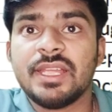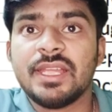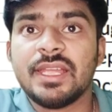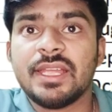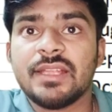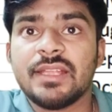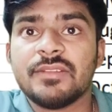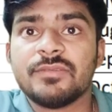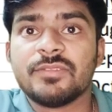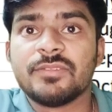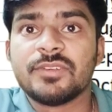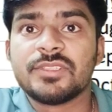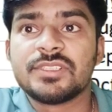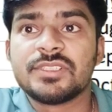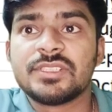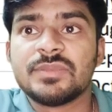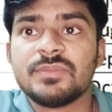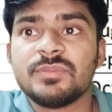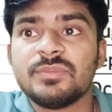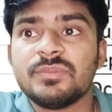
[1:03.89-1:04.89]
And for
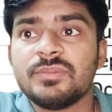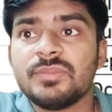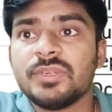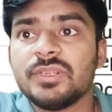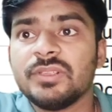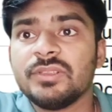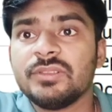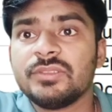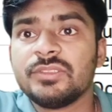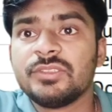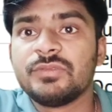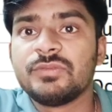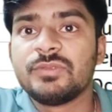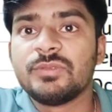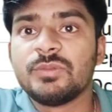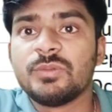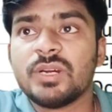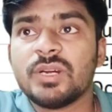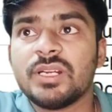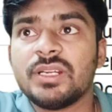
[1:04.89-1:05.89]
symbol, if
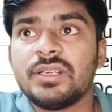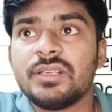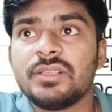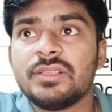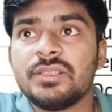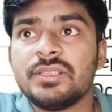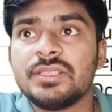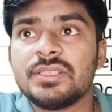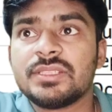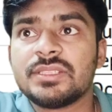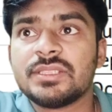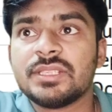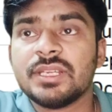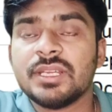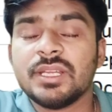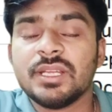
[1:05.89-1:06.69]
you want this